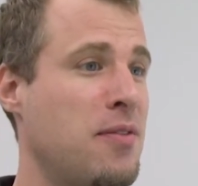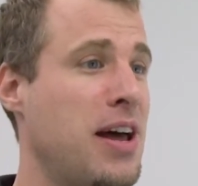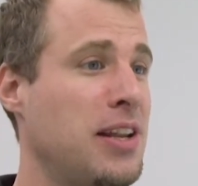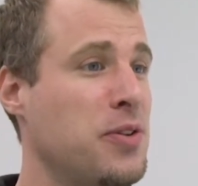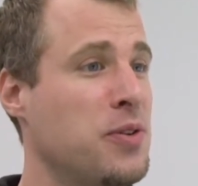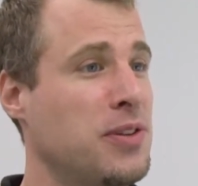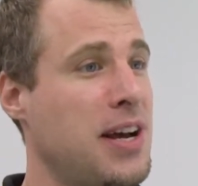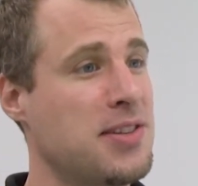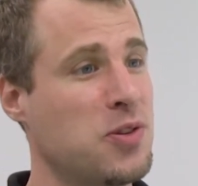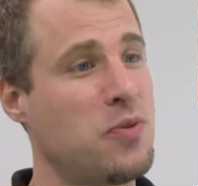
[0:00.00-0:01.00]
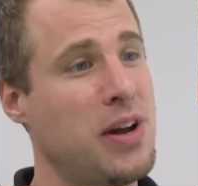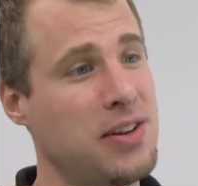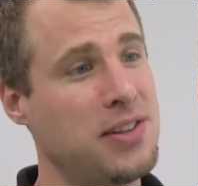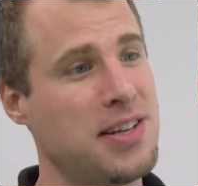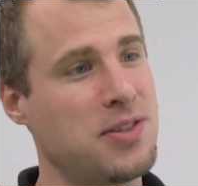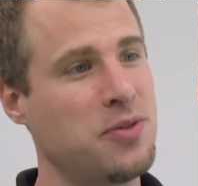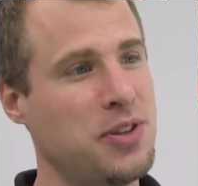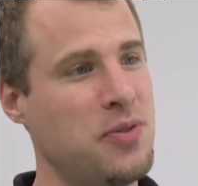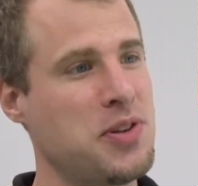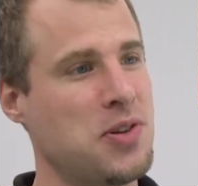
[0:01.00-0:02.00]
value task or value task of
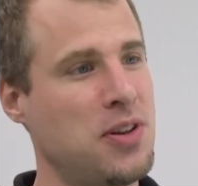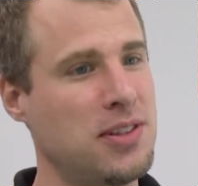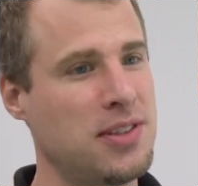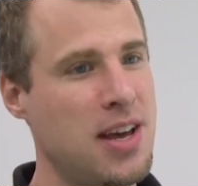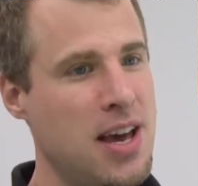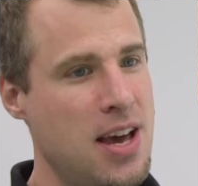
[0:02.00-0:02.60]
T result.